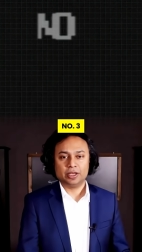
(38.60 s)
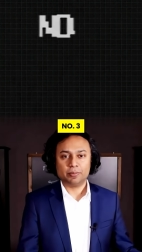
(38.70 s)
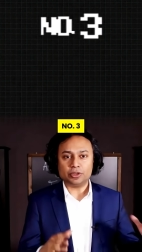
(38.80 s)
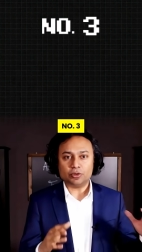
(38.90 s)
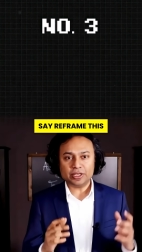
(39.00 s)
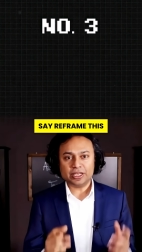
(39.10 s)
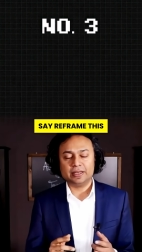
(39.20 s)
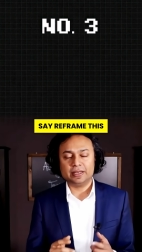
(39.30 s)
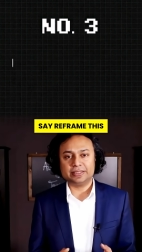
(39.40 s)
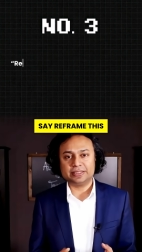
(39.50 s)
Number three,
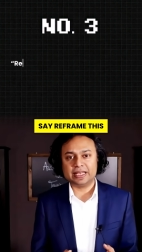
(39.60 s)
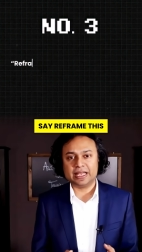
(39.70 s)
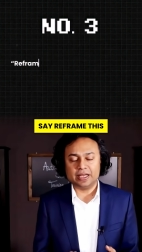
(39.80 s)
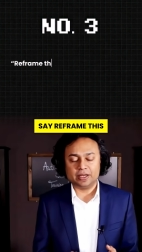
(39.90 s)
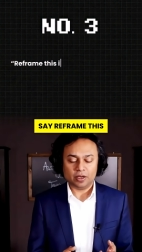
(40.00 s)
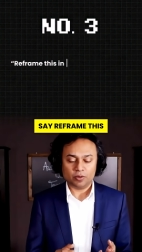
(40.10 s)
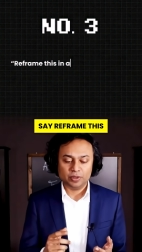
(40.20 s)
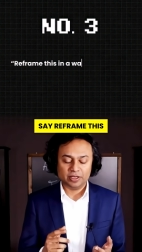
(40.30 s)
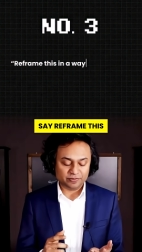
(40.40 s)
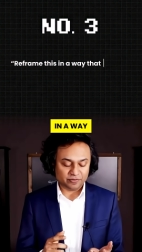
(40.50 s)
say,
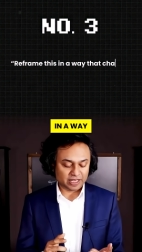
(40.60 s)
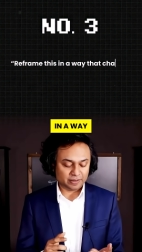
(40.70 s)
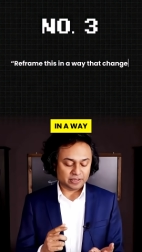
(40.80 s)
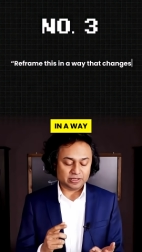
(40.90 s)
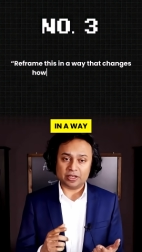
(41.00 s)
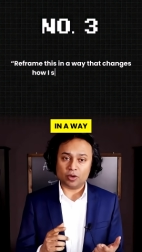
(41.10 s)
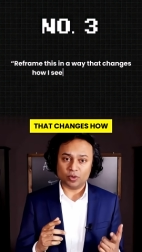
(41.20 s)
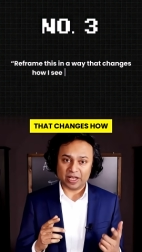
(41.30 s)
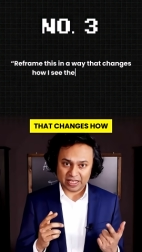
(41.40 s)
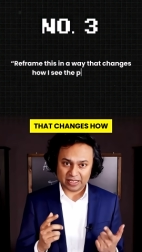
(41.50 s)
reframe this in a
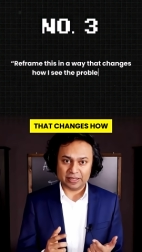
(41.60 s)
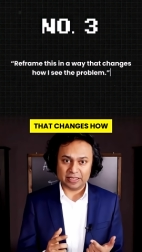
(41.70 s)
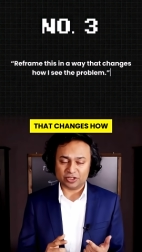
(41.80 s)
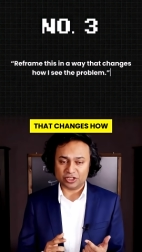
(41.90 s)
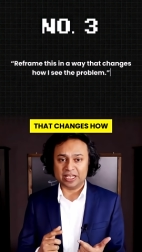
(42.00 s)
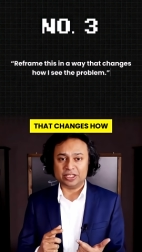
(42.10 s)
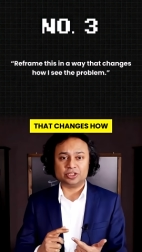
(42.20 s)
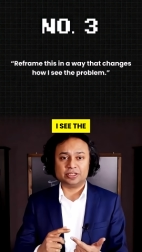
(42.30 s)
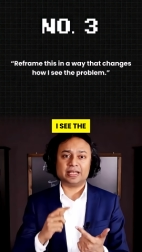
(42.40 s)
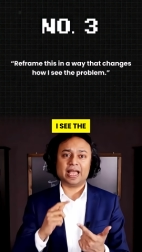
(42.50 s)
way that
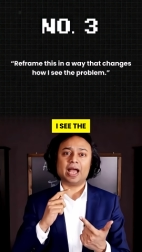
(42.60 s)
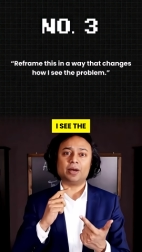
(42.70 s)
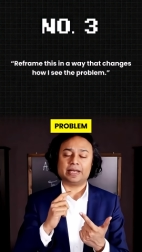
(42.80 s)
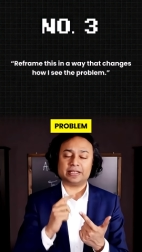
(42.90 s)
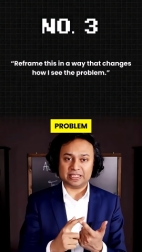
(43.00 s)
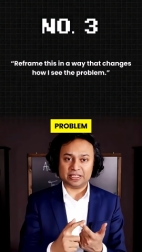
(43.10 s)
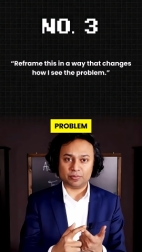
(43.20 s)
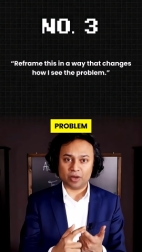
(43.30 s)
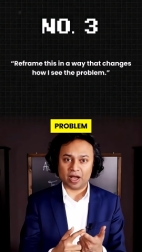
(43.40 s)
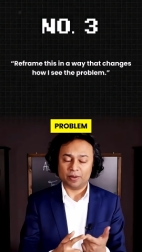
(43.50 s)
changes how I see the
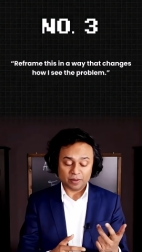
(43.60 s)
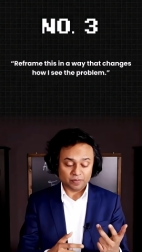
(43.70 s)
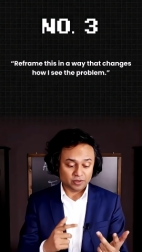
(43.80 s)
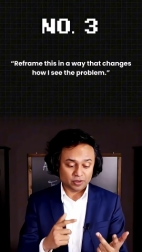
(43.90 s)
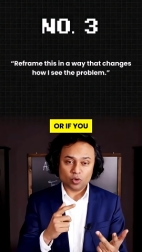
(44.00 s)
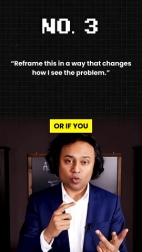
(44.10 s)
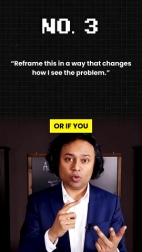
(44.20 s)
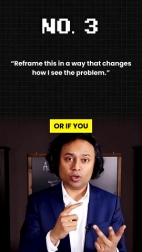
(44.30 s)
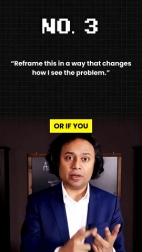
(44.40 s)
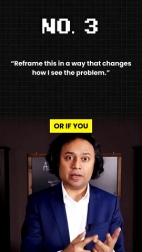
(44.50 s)
problem.
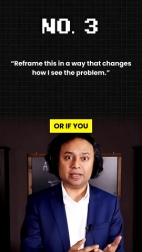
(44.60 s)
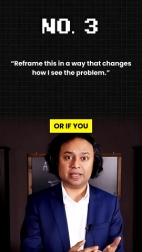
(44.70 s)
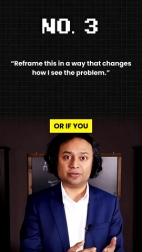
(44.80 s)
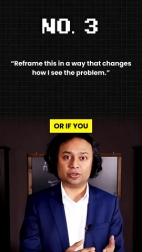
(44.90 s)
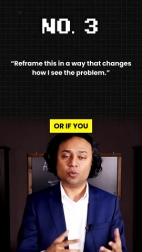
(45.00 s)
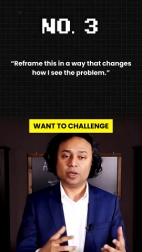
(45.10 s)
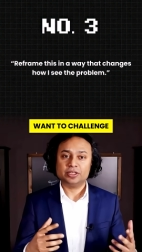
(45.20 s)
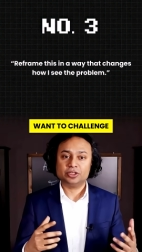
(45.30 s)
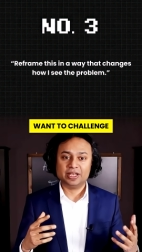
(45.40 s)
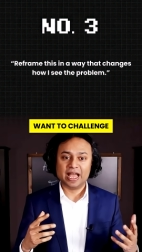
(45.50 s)
Or, if you want
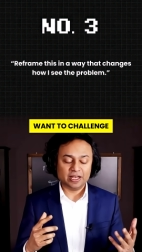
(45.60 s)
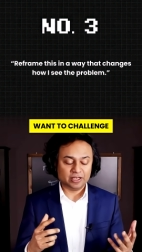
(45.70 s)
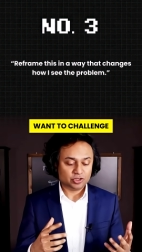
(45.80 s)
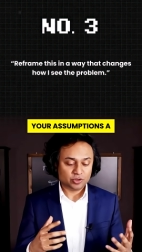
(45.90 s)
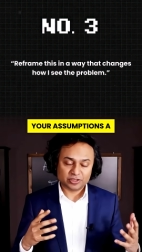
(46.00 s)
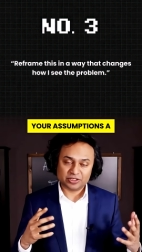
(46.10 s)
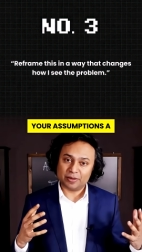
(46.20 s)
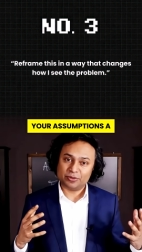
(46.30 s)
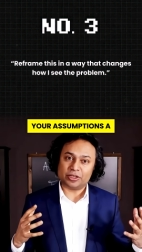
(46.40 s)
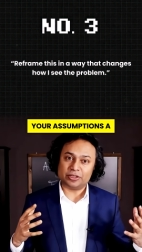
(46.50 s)
to challenge your
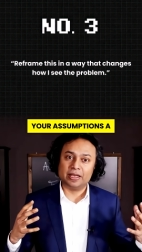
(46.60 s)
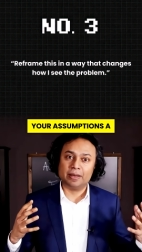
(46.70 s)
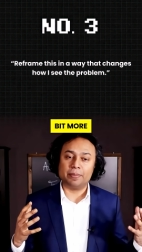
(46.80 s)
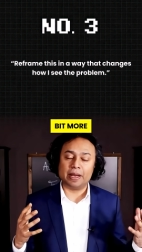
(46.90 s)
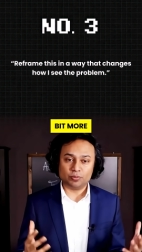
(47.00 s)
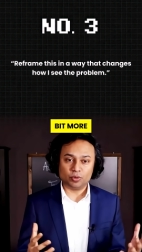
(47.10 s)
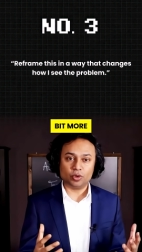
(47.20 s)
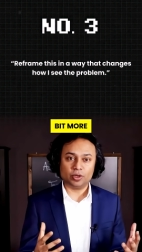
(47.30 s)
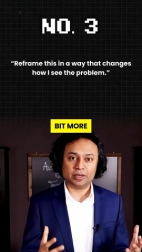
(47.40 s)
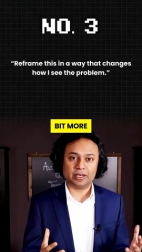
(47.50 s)
assumptions a bit
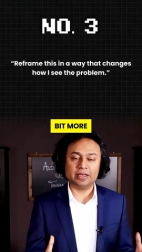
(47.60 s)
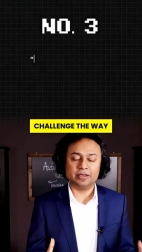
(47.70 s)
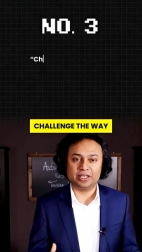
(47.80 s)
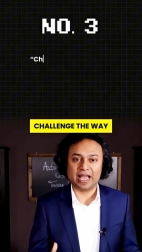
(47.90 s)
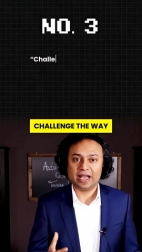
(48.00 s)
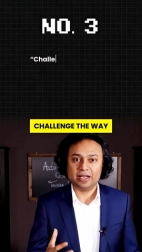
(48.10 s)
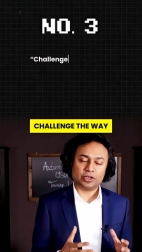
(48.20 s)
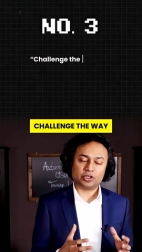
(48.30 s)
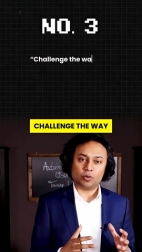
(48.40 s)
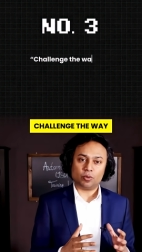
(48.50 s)
more,
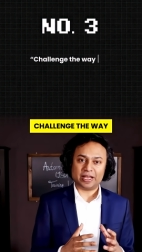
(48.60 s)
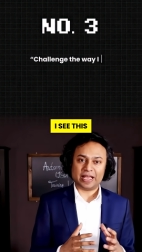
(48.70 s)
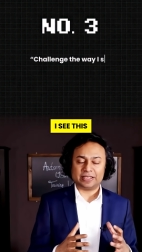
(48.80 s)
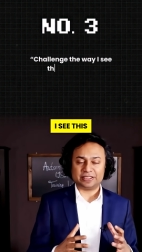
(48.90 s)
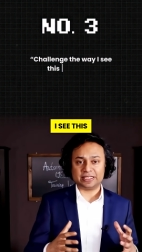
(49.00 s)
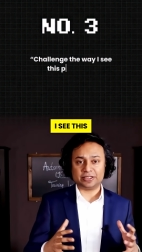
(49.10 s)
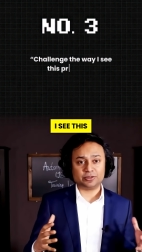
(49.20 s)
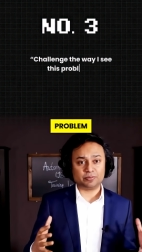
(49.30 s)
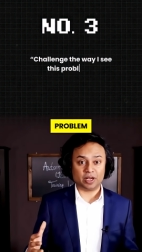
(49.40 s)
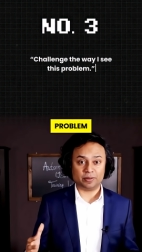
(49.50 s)
challenge the way I see
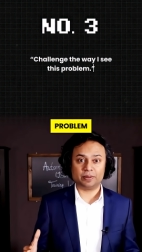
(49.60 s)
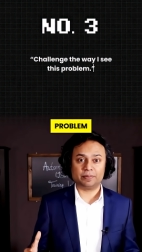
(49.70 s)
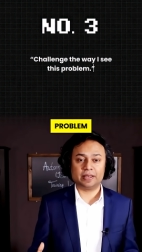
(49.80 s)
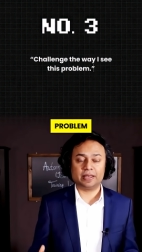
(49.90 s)
this problem.